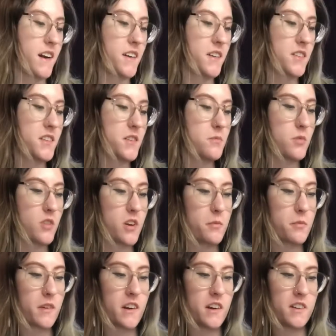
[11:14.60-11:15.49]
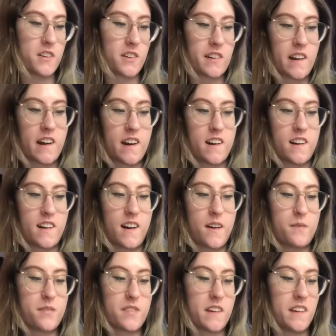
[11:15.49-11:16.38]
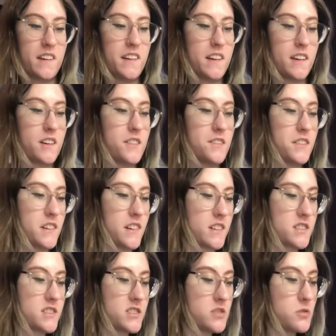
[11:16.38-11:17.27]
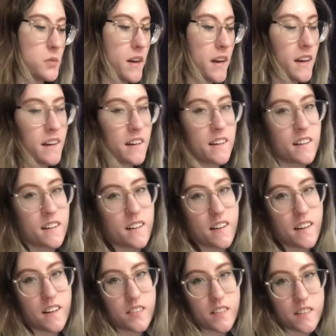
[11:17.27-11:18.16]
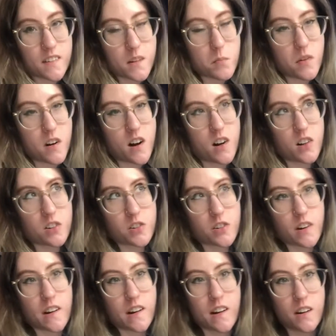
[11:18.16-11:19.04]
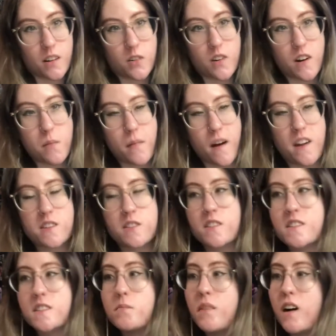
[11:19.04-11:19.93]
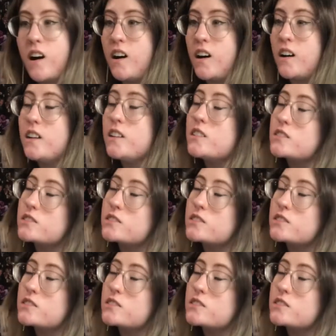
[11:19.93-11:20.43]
don't know what I'm going to do now. I'm thinking of just doing either some colouring or I might do some art.